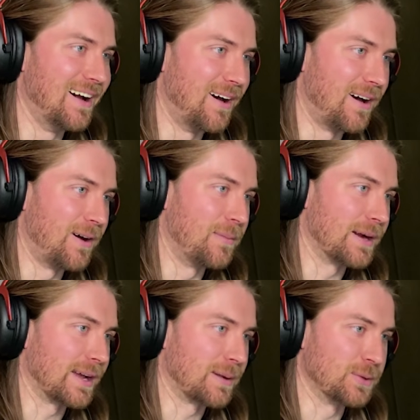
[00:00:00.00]
Oh
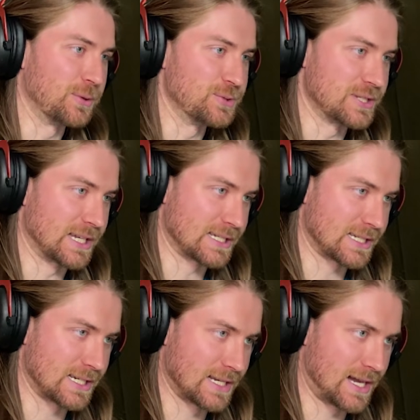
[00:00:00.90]
my god, I'm losing
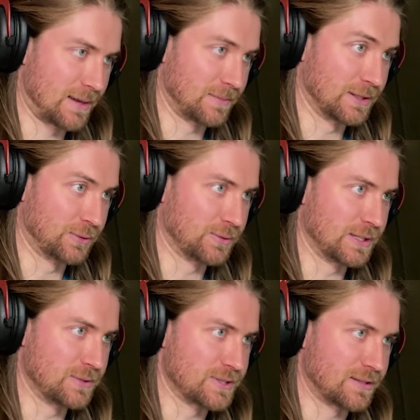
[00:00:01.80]
it. I'm literally
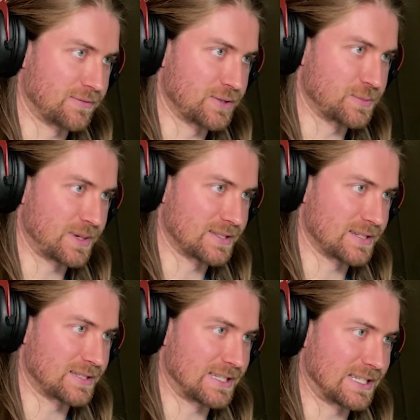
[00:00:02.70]
losing the fish because
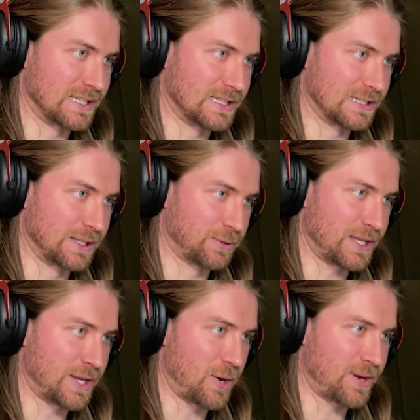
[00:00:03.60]
it is
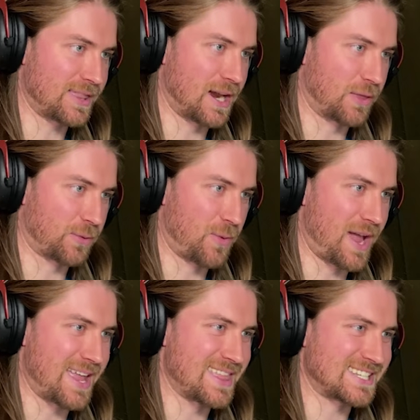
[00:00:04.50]
literally going the other
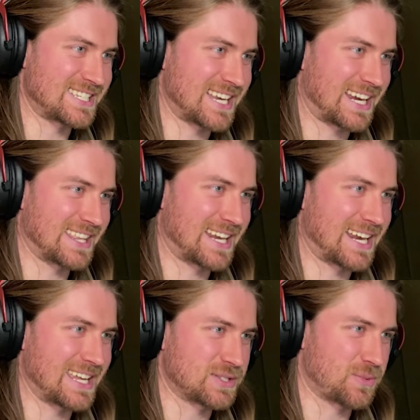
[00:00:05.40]
way the second that
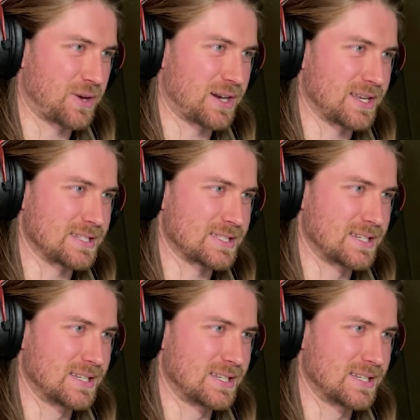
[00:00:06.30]
I get to where it is.